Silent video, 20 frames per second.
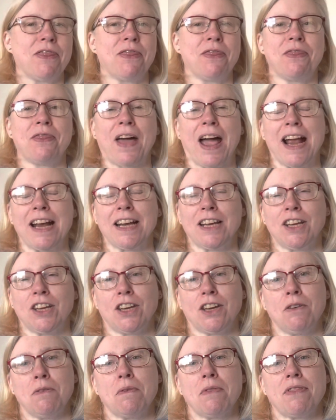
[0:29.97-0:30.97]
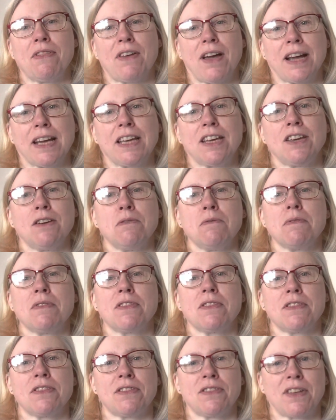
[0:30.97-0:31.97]
Thank you
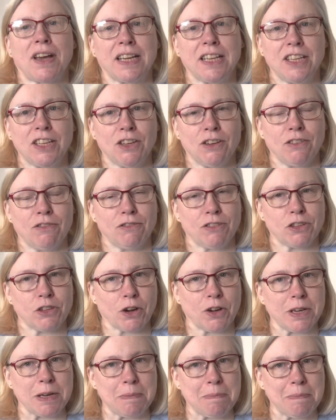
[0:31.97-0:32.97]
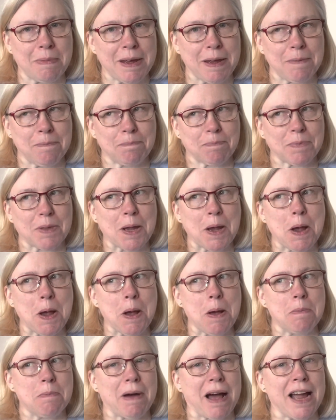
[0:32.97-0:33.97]
for joining me.
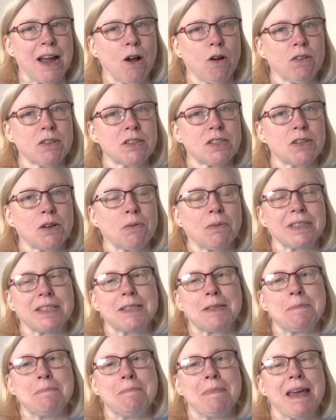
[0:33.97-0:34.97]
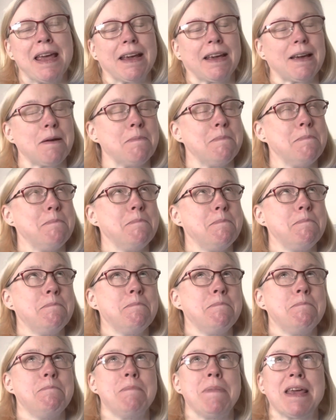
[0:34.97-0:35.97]
But I also want to make a
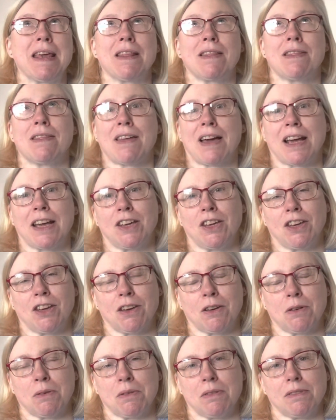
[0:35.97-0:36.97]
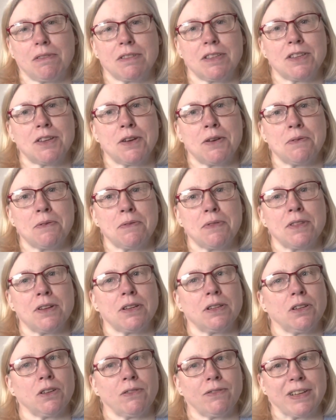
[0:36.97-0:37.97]
big thank you to the
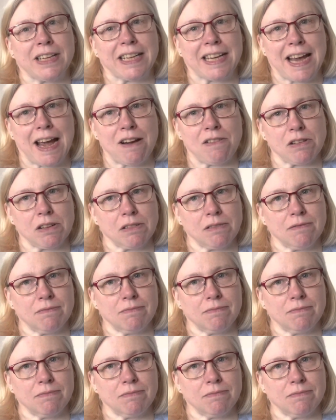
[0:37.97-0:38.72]
lovely Carol